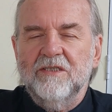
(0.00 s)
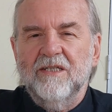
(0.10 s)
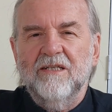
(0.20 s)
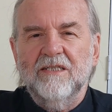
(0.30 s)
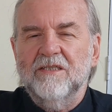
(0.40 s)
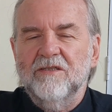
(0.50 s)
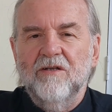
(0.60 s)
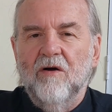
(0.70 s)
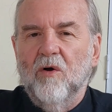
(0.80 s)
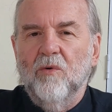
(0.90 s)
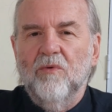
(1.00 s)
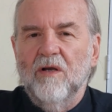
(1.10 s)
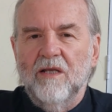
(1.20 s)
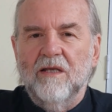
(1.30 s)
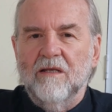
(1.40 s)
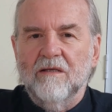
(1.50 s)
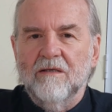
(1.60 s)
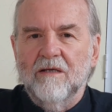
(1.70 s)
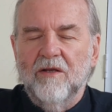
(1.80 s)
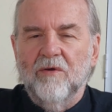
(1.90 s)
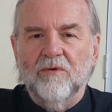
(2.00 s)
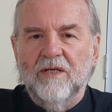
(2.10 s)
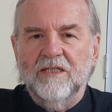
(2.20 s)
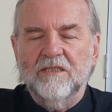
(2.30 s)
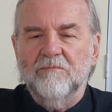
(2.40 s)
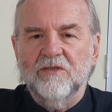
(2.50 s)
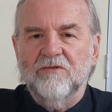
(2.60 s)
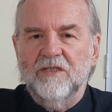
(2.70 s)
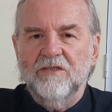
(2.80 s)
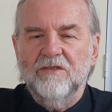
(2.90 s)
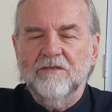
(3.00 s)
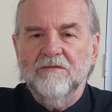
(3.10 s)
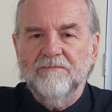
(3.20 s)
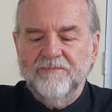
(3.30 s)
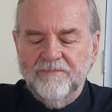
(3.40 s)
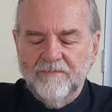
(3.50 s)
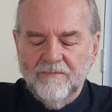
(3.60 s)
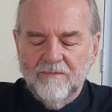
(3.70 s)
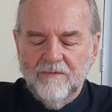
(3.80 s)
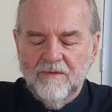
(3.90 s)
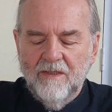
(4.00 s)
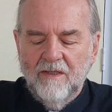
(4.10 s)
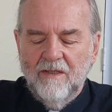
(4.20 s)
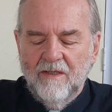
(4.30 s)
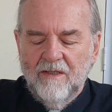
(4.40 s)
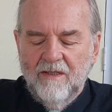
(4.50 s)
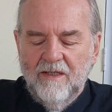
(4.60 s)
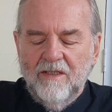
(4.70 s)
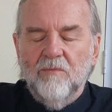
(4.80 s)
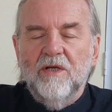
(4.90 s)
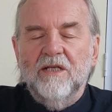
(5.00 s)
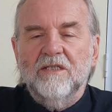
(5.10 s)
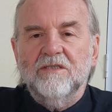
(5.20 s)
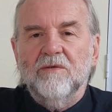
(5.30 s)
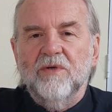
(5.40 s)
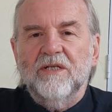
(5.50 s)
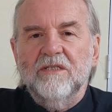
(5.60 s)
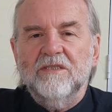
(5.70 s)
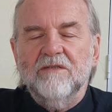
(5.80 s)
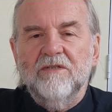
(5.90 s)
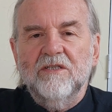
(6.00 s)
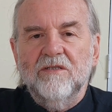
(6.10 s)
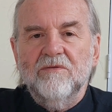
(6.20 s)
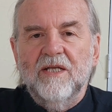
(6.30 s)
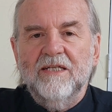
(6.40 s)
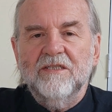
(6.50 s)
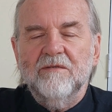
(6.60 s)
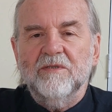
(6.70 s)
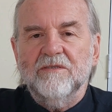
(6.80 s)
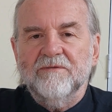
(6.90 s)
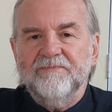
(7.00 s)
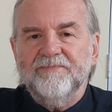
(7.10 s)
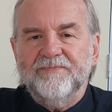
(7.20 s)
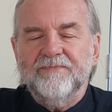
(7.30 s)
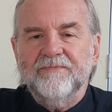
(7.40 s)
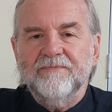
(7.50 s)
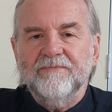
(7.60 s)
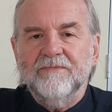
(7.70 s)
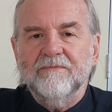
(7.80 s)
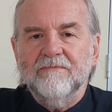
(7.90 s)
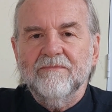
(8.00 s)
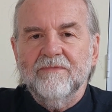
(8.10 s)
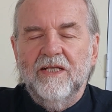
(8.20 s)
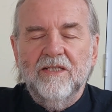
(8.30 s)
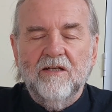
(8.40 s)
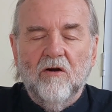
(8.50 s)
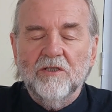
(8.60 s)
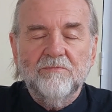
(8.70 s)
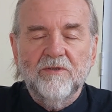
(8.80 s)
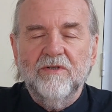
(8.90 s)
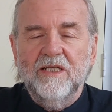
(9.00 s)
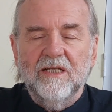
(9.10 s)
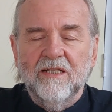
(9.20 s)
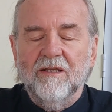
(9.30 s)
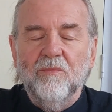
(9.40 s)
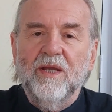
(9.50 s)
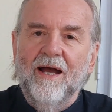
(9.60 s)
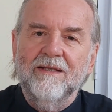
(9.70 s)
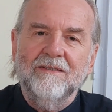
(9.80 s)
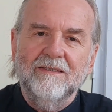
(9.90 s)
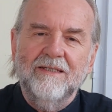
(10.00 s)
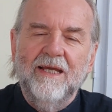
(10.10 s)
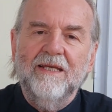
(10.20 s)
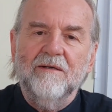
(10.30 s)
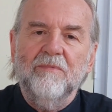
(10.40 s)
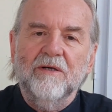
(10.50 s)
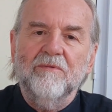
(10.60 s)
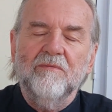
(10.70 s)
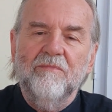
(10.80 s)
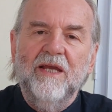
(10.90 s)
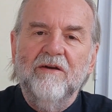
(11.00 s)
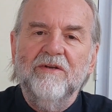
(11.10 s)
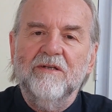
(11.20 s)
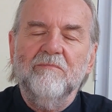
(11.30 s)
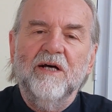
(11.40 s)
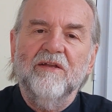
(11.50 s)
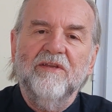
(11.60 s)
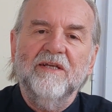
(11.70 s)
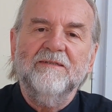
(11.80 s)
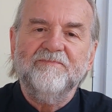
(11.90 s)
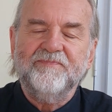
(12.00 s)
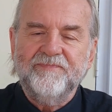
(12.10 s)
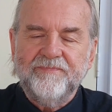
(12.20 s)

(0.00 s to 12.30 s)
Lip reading: see, this is not only an Old Testament tradition. It is the witness of the New Testament. In the gospel reading that we had today about Mary and Martha,